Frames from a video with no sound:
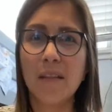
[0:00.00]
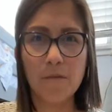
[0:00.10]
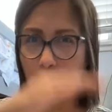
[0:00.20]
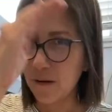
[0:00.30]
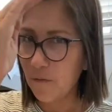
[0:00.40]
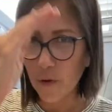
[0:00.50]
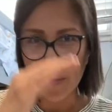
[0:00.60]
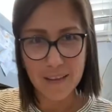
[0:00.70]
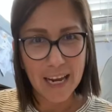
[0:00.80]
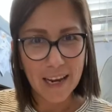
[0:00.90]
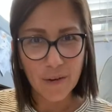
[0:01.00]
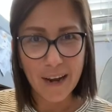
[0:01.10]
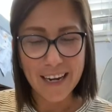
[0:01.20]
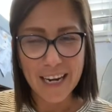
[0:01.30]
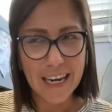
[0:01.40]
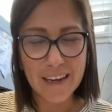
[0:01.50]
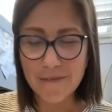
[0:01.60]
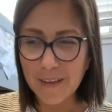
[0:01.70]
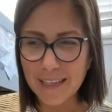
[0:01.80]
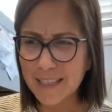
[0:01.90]
But just really trying to get their own
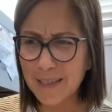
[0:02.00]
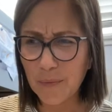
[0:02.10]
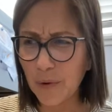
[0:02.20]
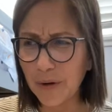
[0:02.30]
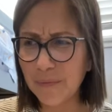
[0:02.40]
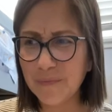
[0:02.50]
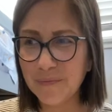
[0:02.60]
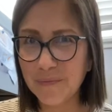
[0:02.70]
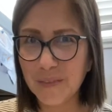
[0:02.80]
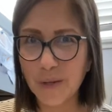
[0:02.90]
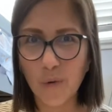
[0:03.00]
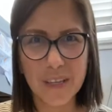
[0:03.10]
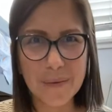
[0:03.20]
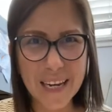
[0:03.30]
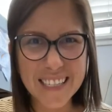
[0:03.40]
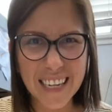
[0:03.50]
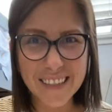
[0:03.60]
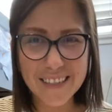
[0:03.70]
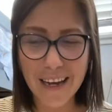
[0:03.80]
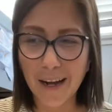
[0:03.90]
true stories and their own true voice out in their
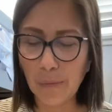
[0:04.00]
narratives.